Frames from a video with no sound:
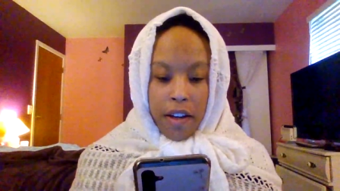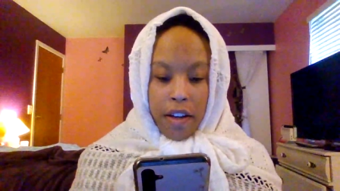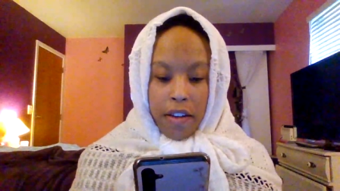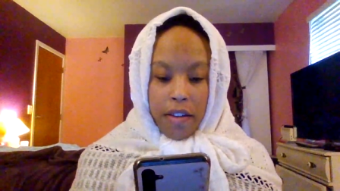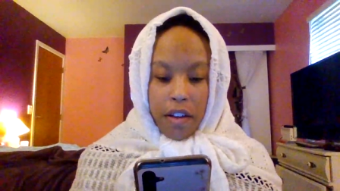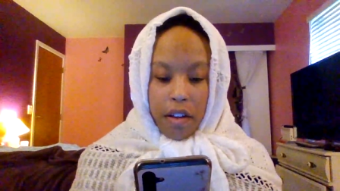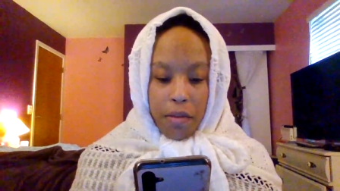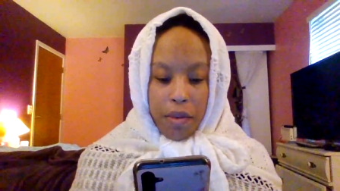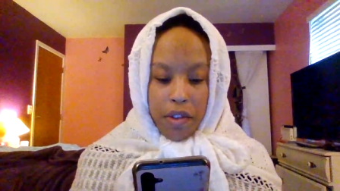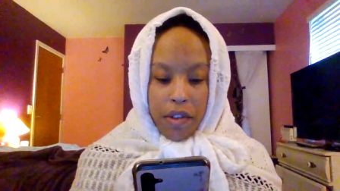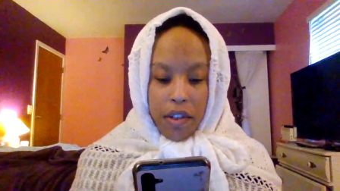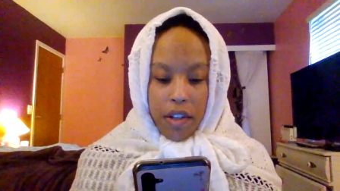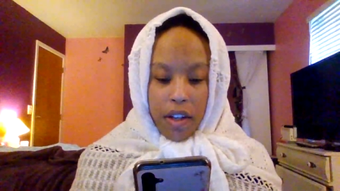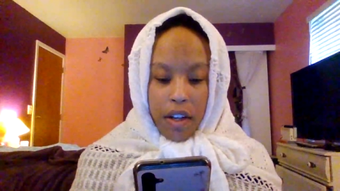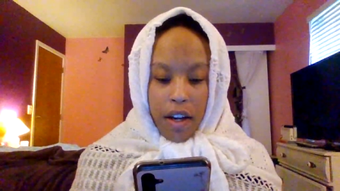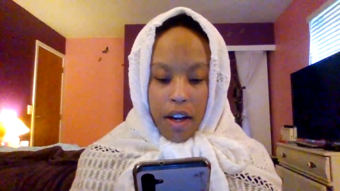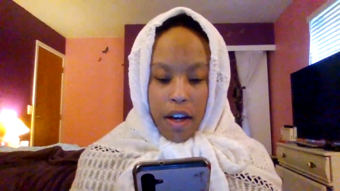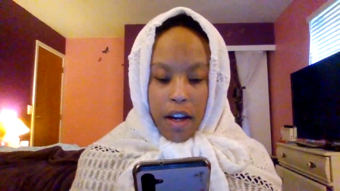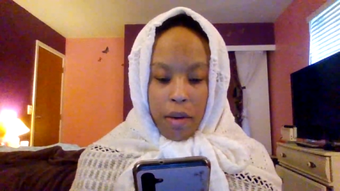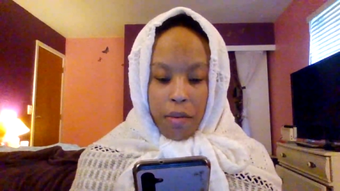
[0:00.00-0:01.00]
And then we see
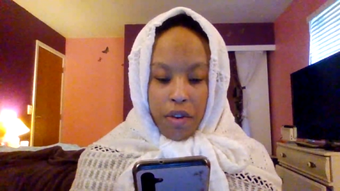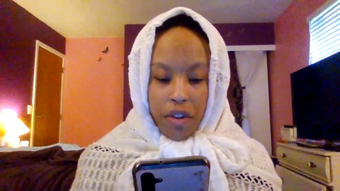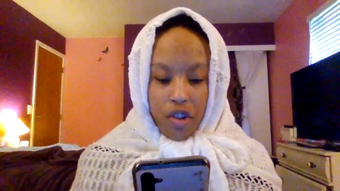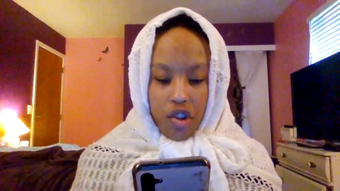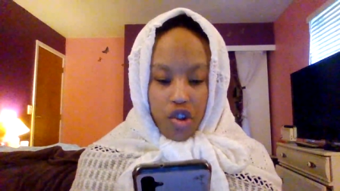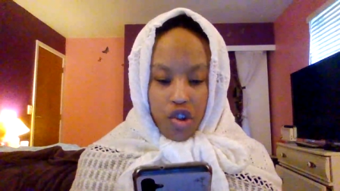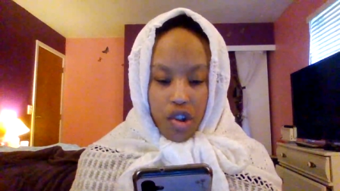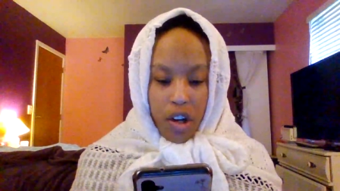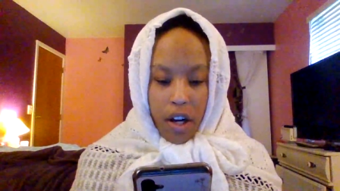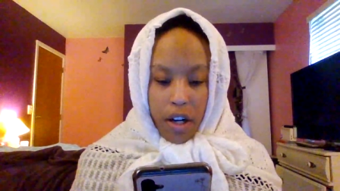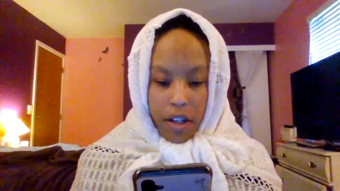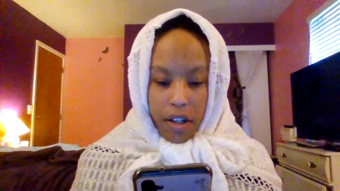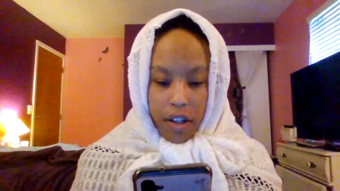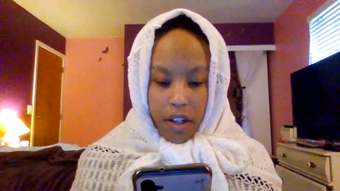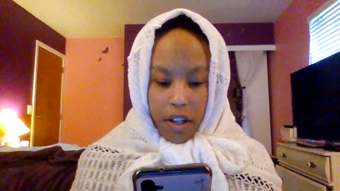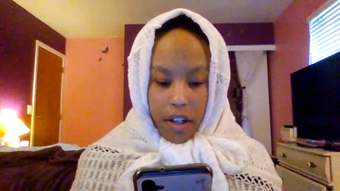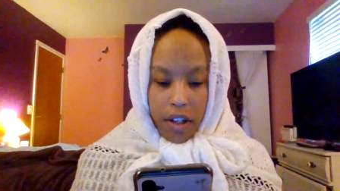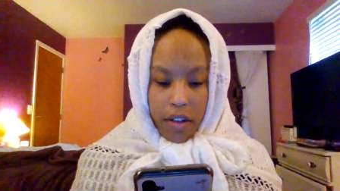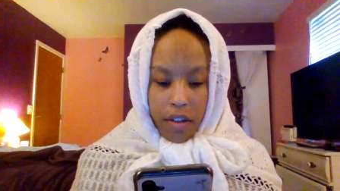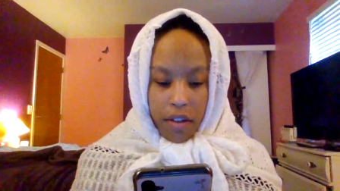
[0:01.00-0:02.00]
a guy with a
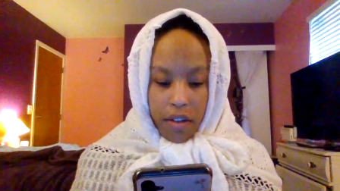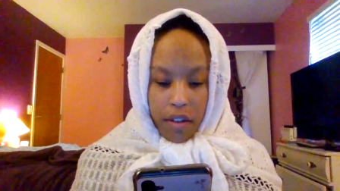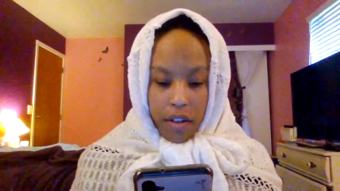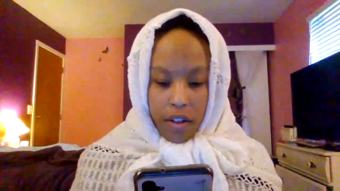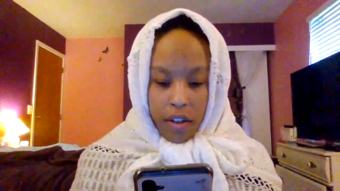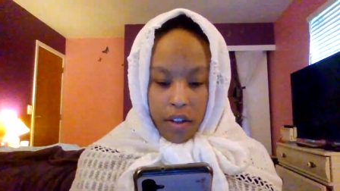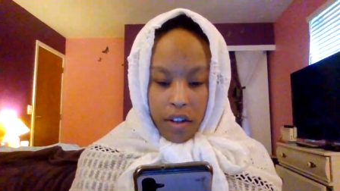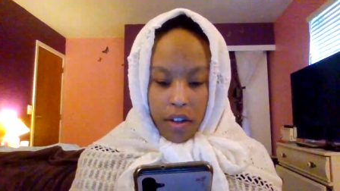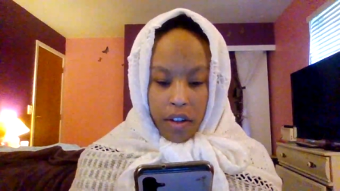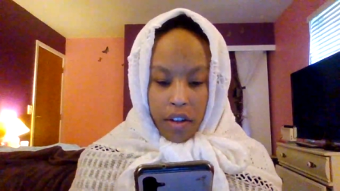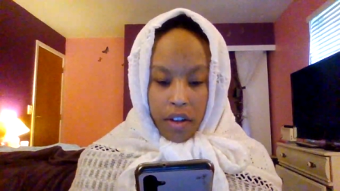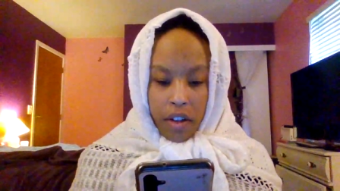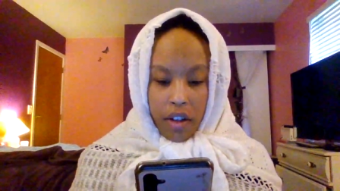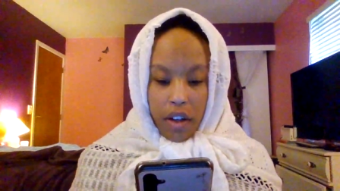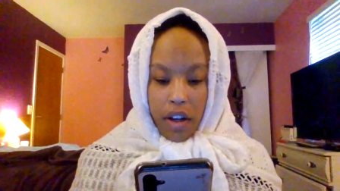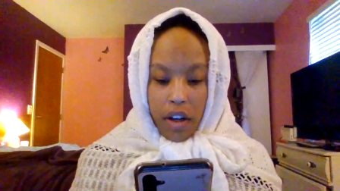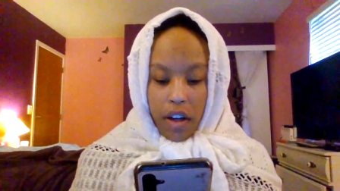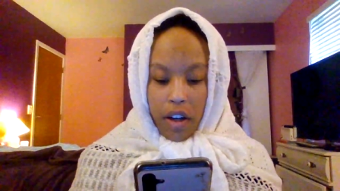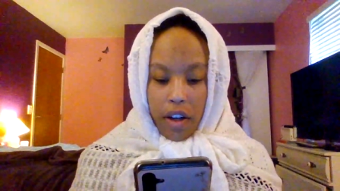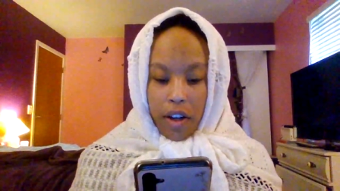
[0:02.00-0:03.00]
shotgun
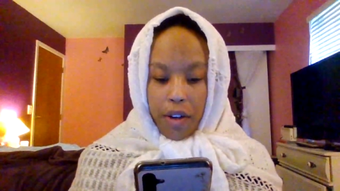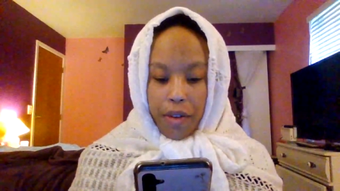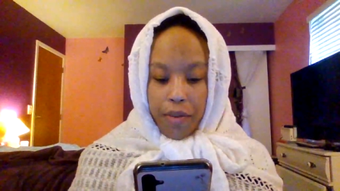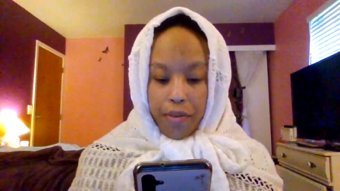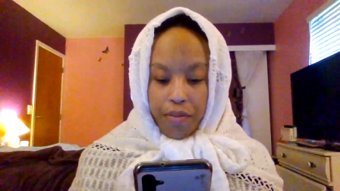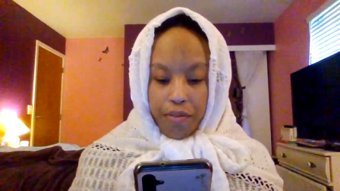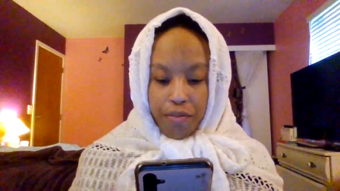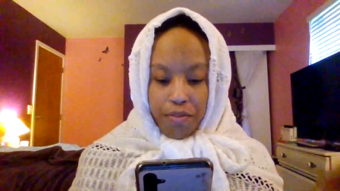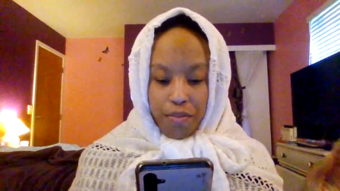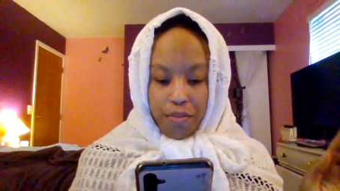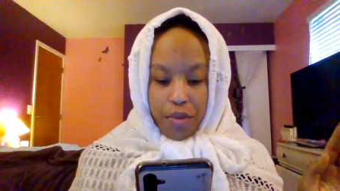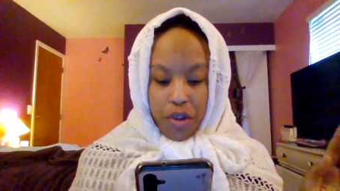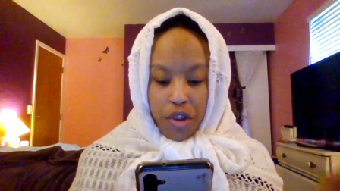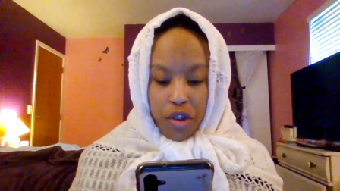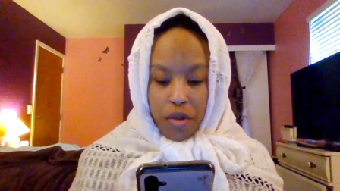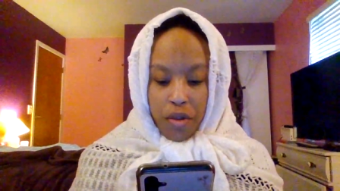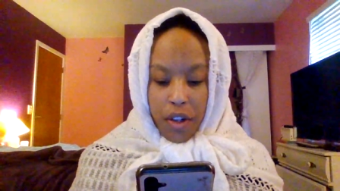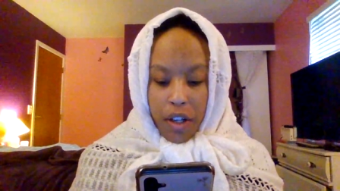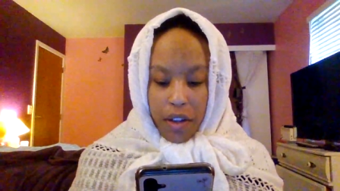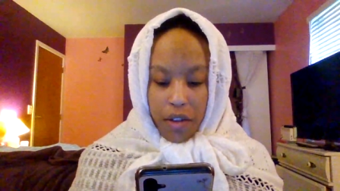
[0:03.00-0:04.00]
um,
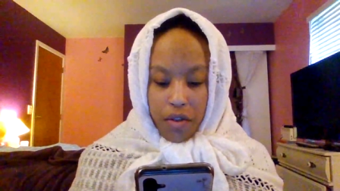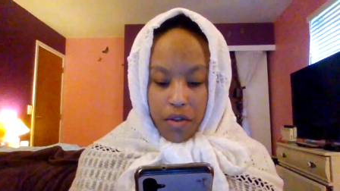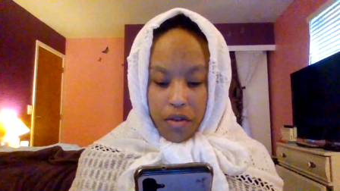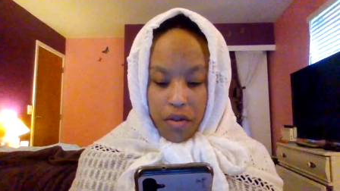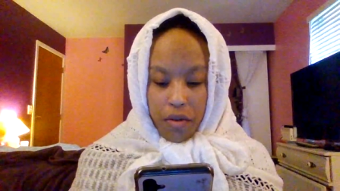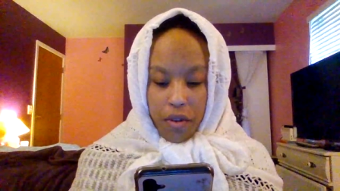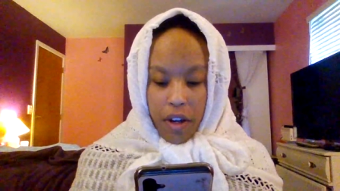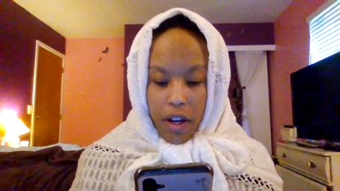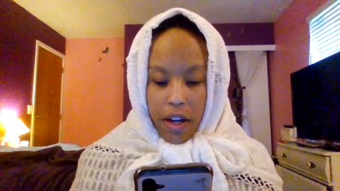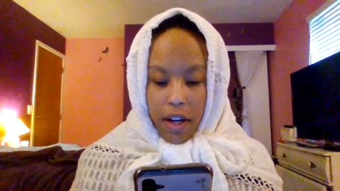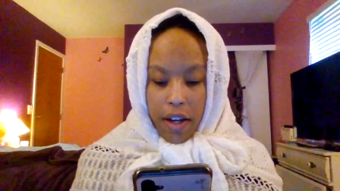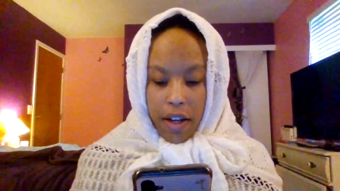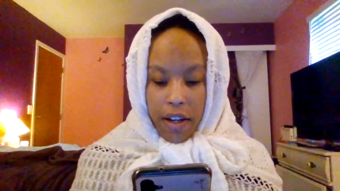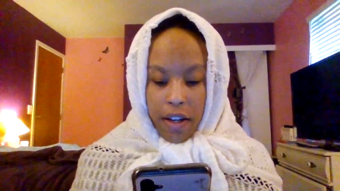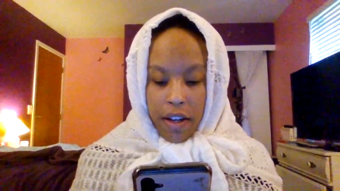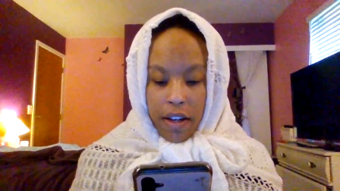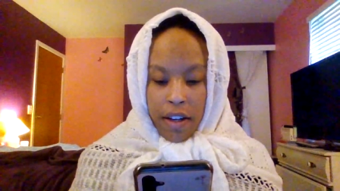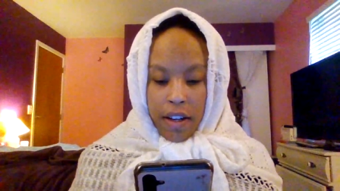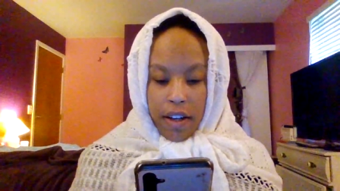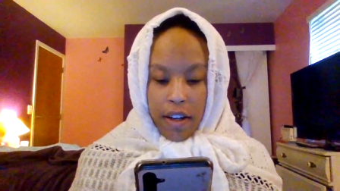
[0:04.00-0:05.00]
shooting at the
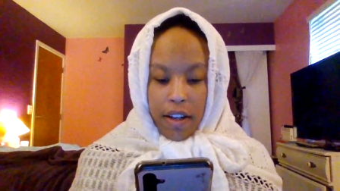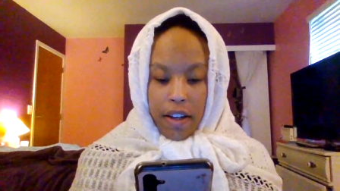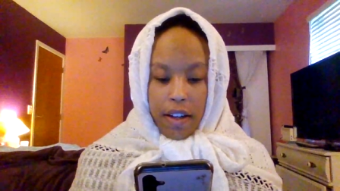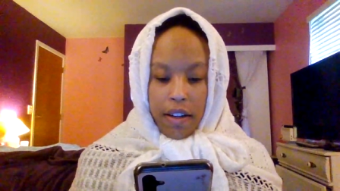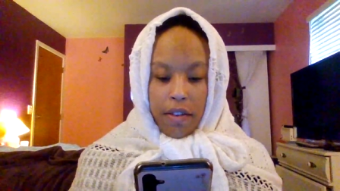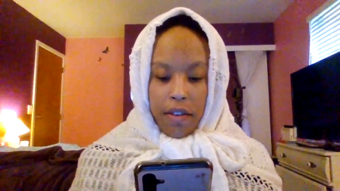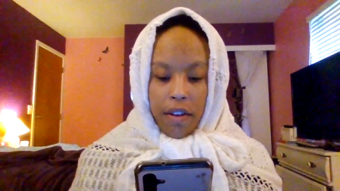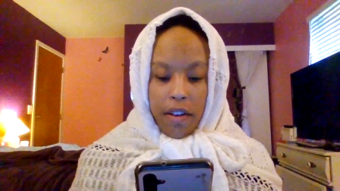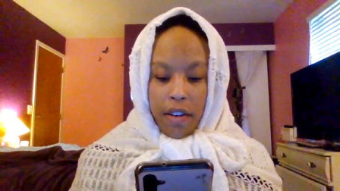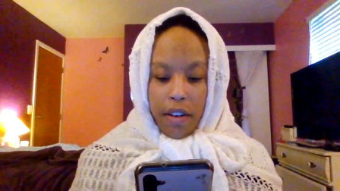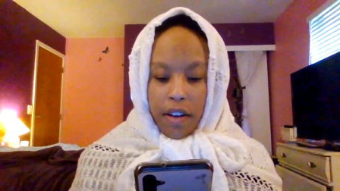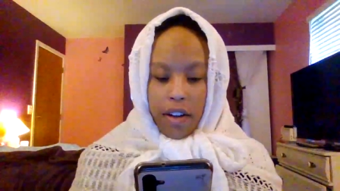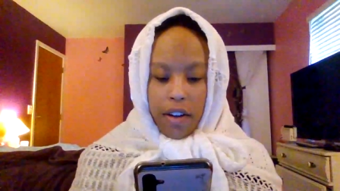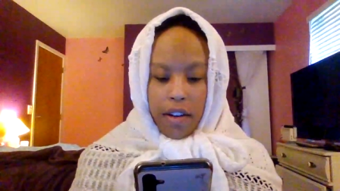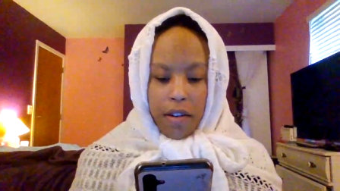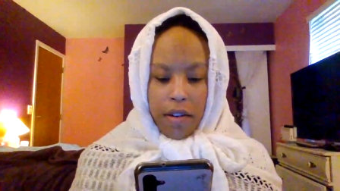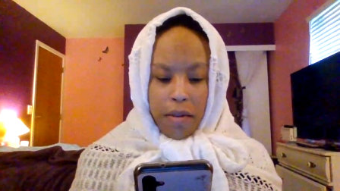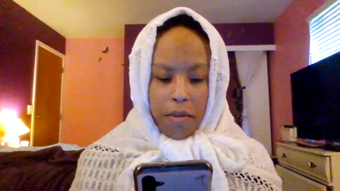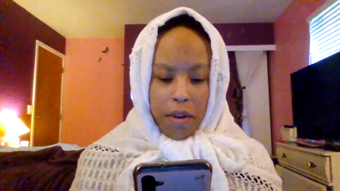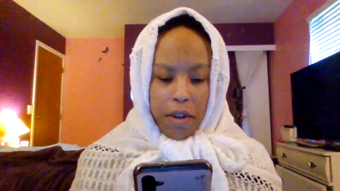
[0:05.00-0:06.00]
Tsugai, and they're all like,
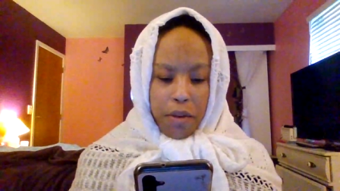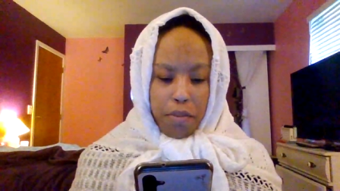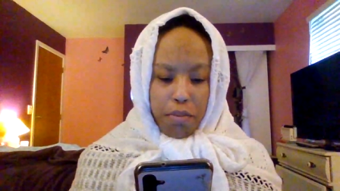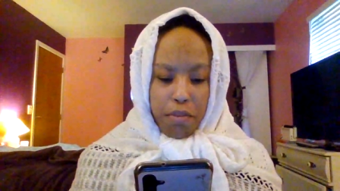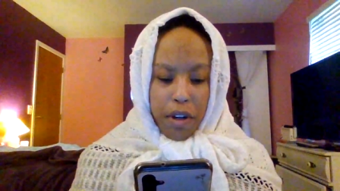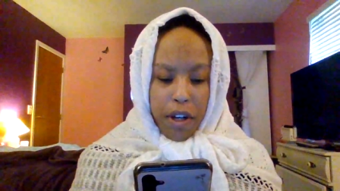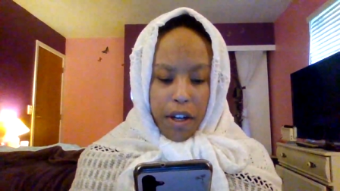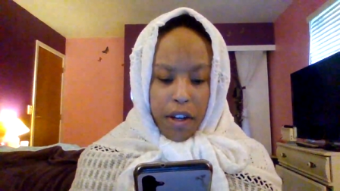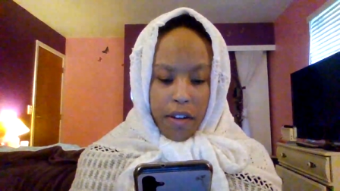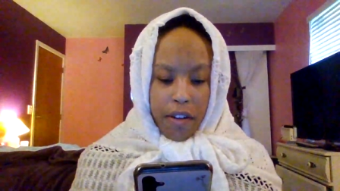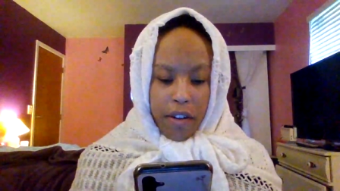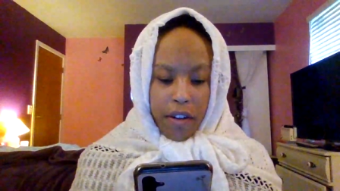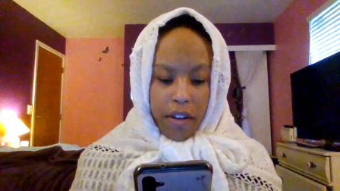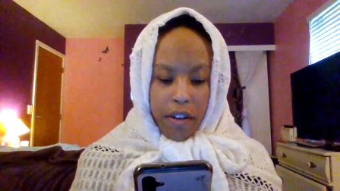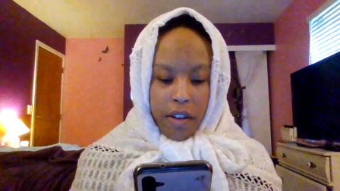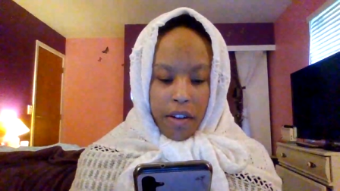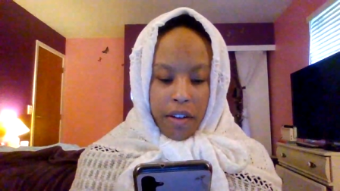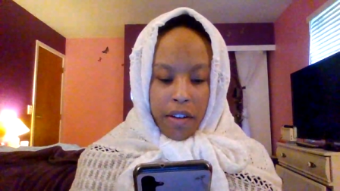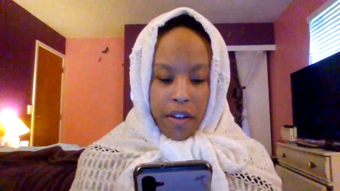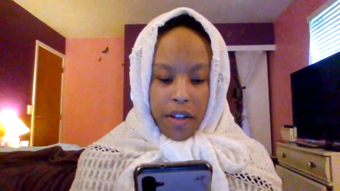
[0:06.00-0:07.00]
"Oh, what a
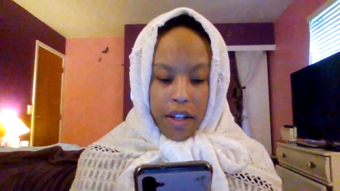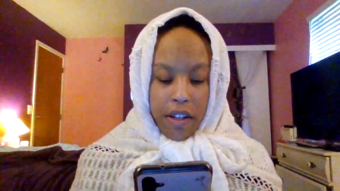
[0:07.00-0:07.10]
bother!